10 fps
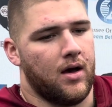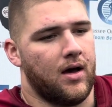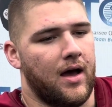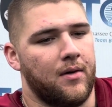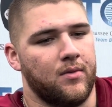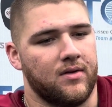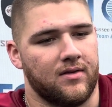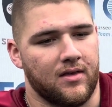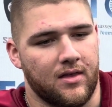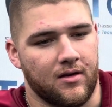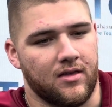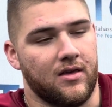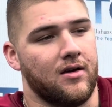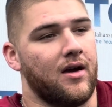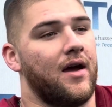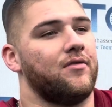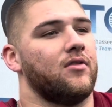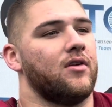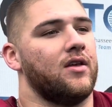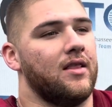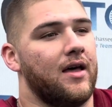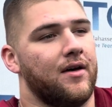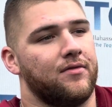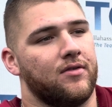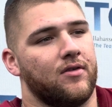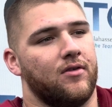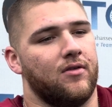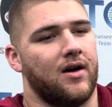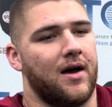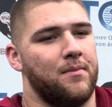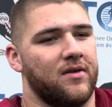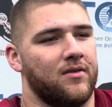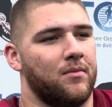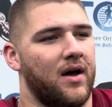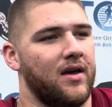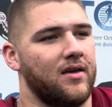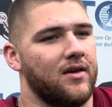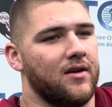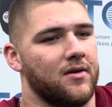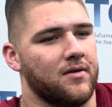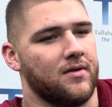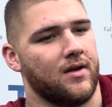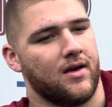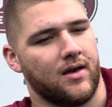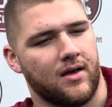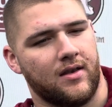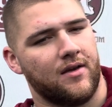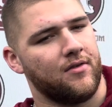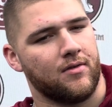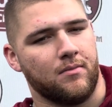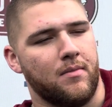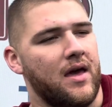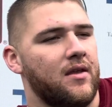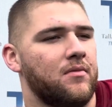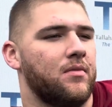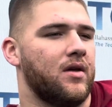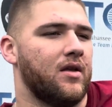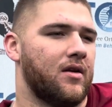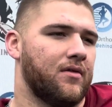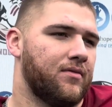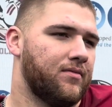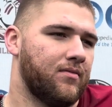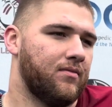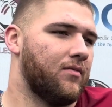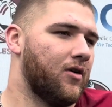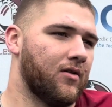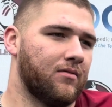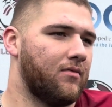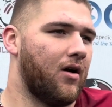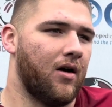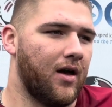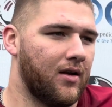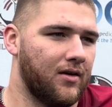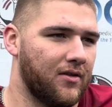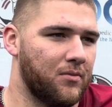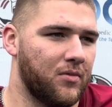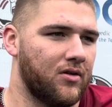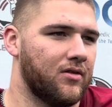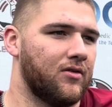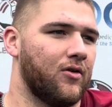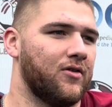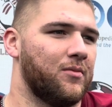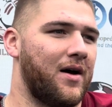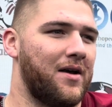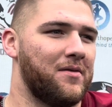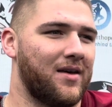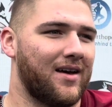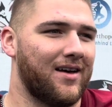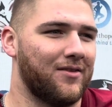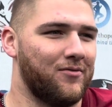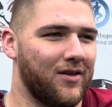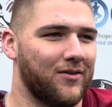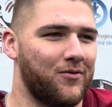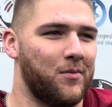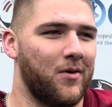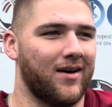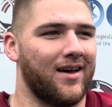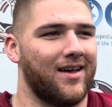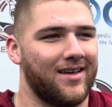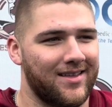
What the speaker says: I was there the year after he left, so I missed him by a year. Never met him, but I've heard. There's nothing but good stories about him. That guy's a football guy. Yeah.